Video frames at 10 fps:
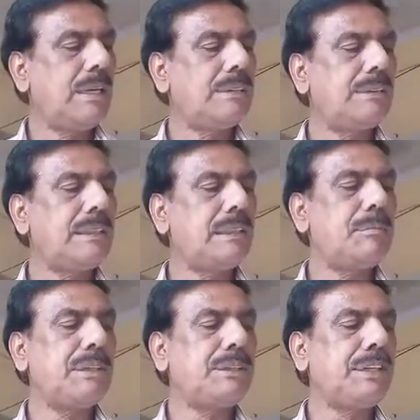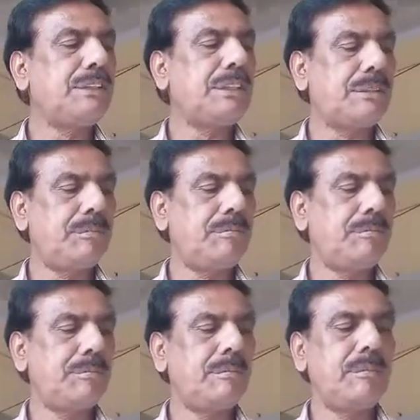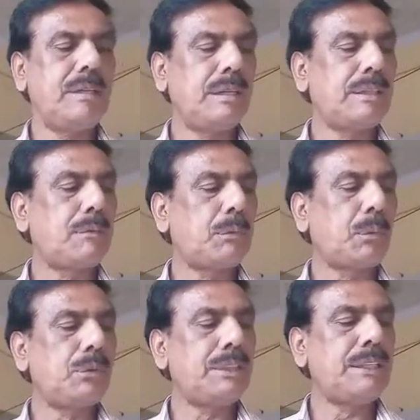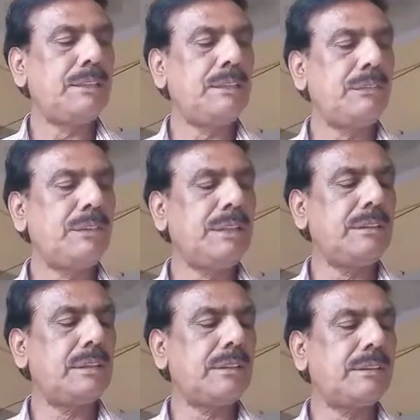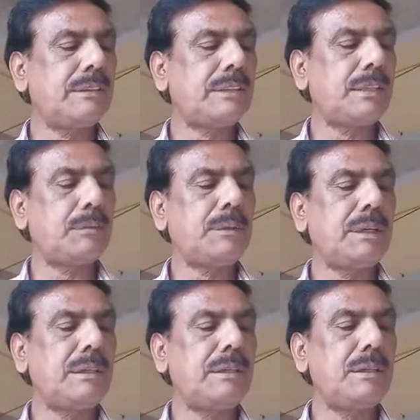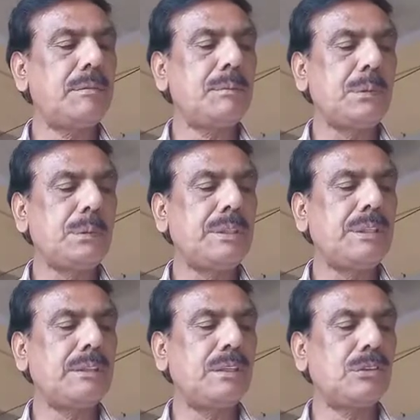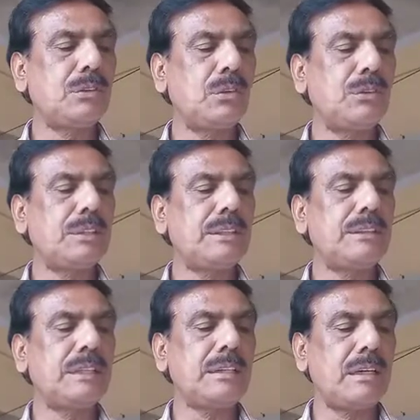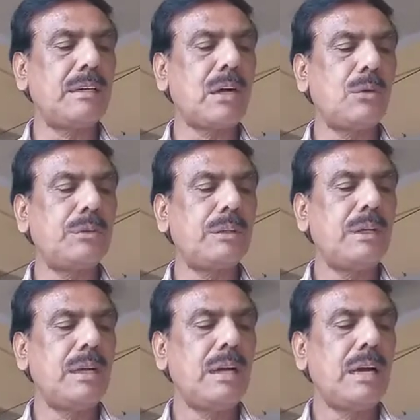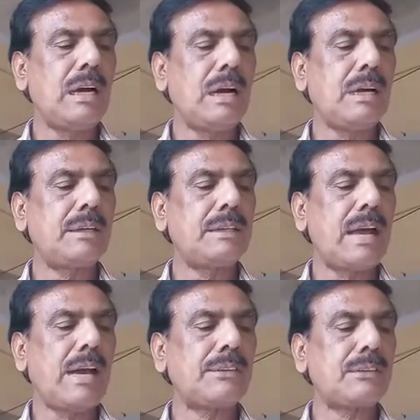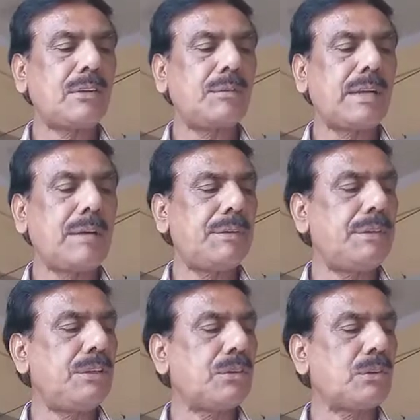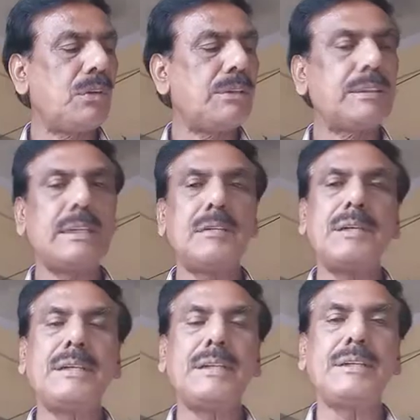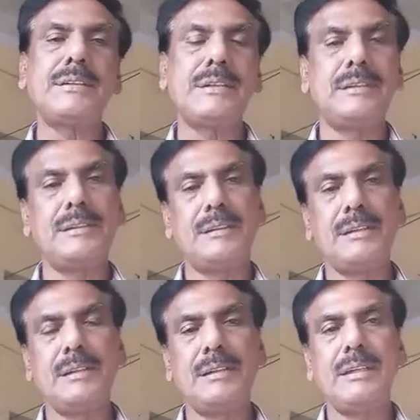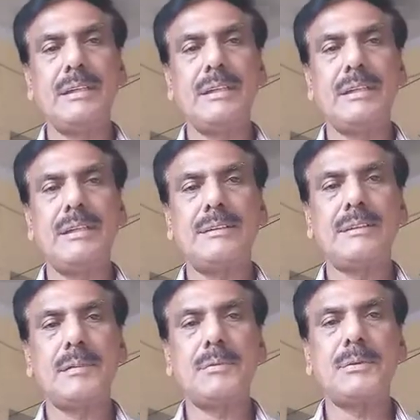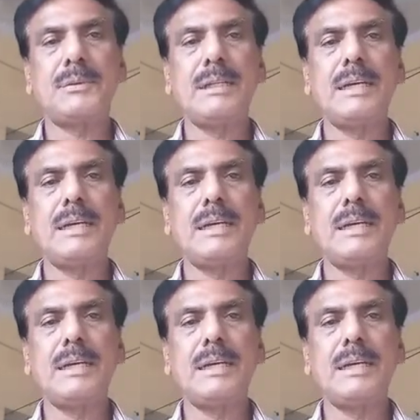sedimentation. The process in which the suspended impurities in a solution settle down under the action of gravity is called sedimentation. Yes, suppose